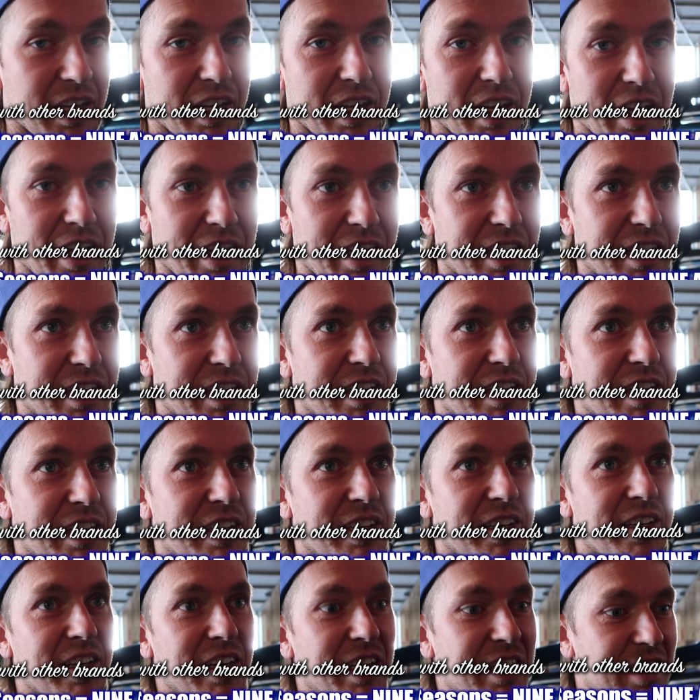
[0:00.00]
that, hey,
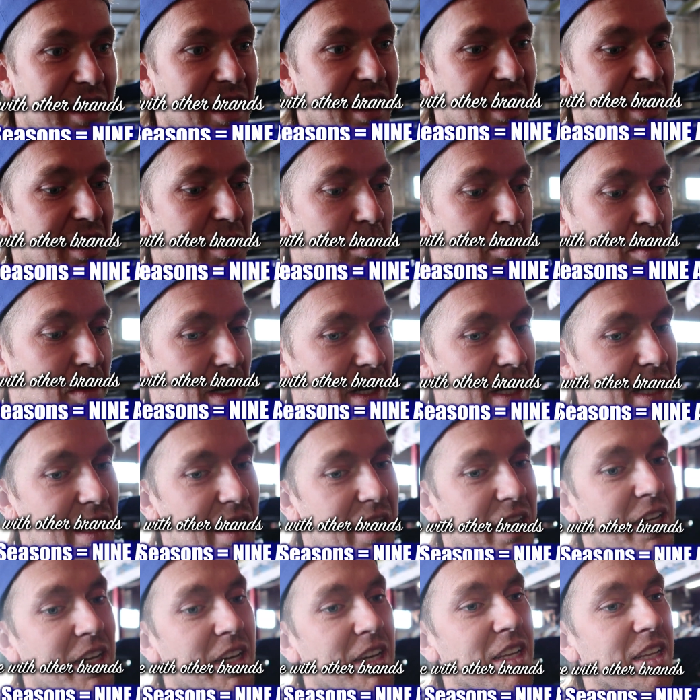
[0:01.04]
it's not gonna break.
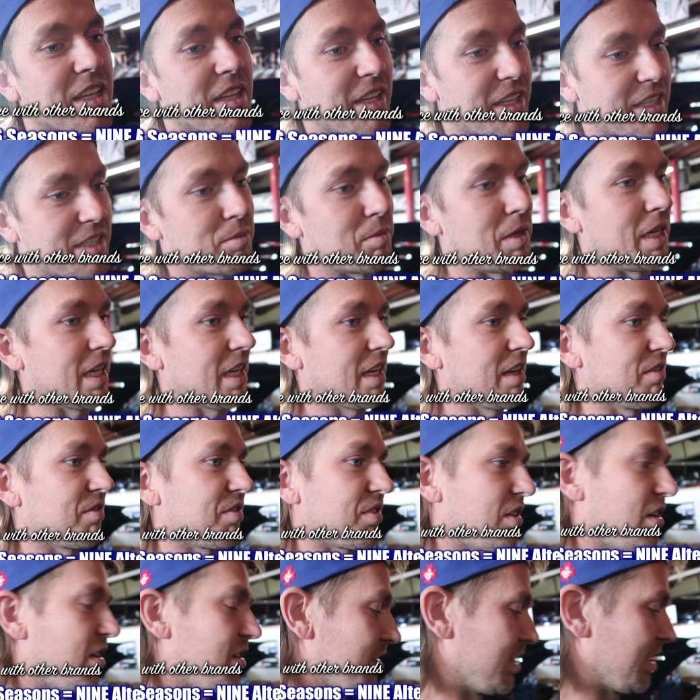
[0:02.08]
Let's make it
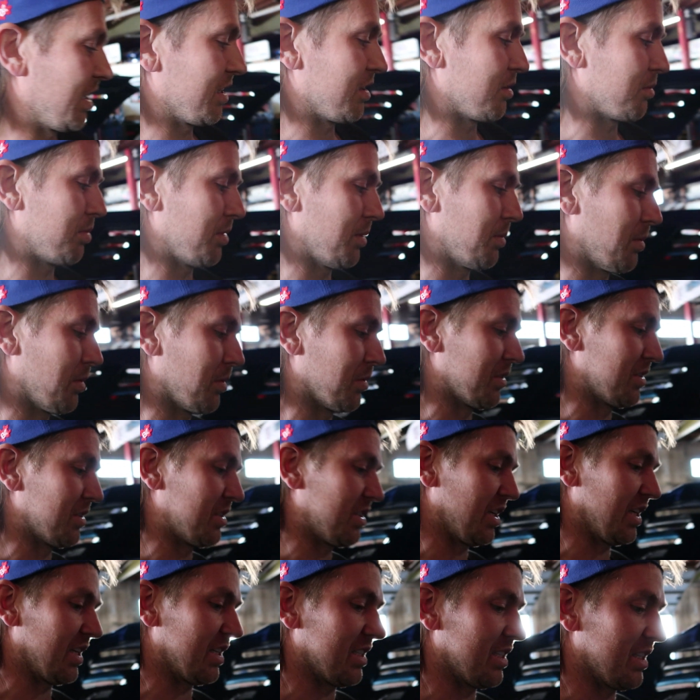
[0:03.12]
for all the other people with
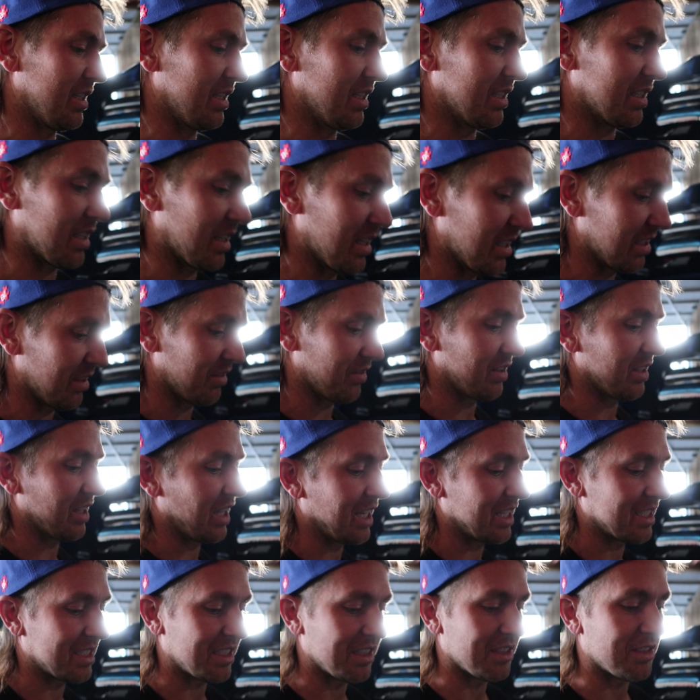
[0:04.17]
JZs, because if it
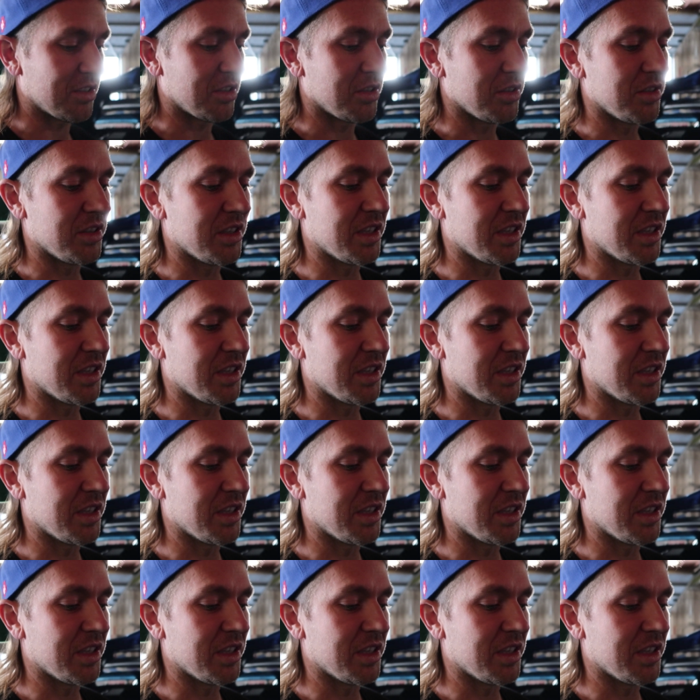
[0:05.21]
lasted 2